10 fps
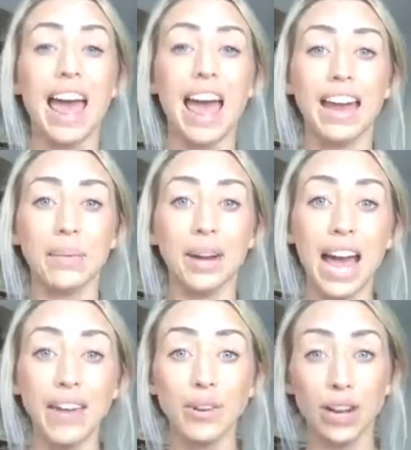and I'm going to
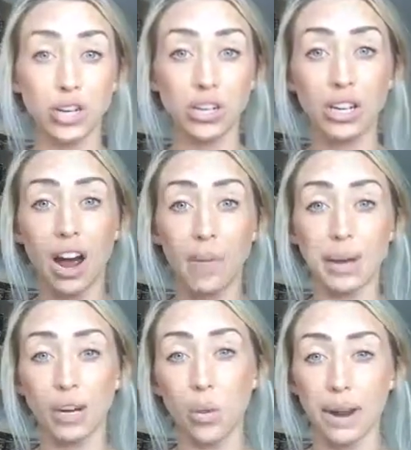have you actually
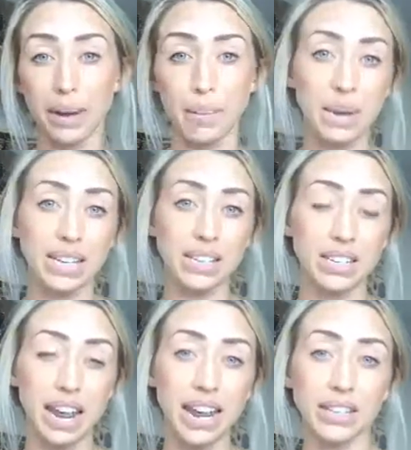comment quite a bit
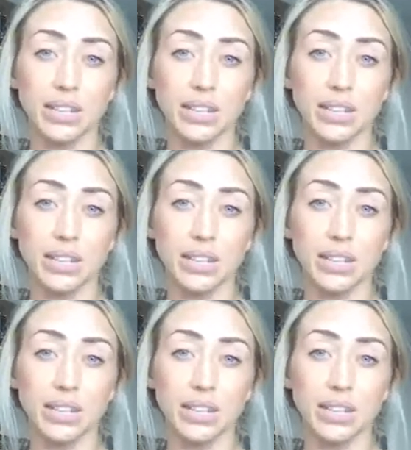tonight.